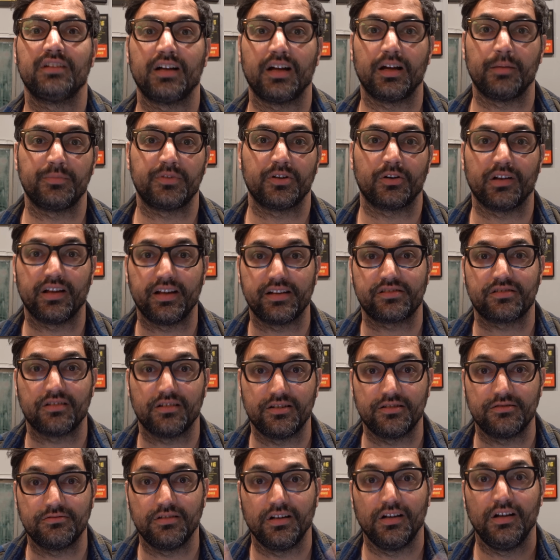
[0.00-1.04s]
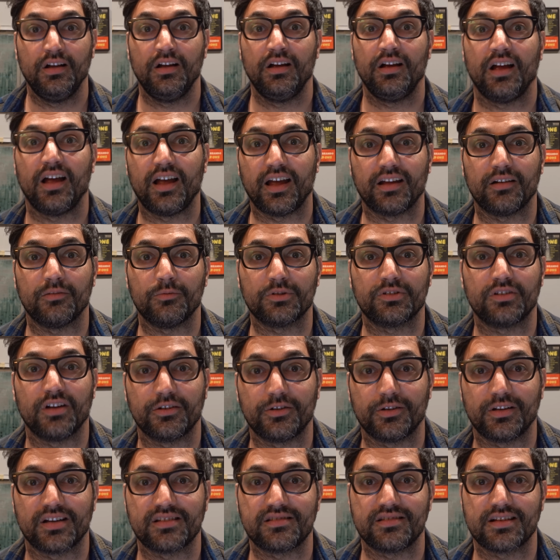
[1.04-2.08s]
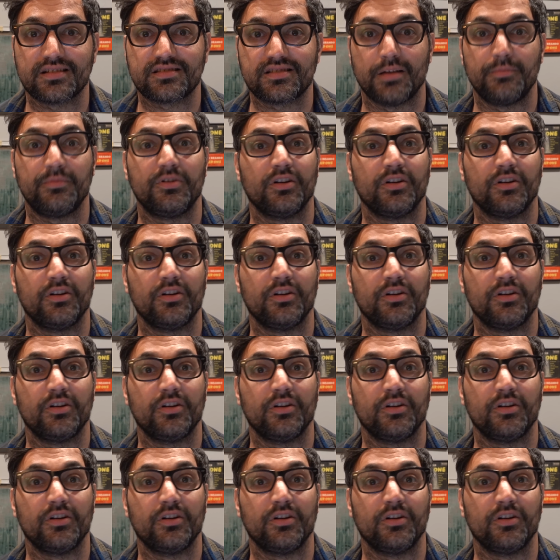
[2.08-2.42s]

I'm Tony Angelo, and we'll talk to you guys next time.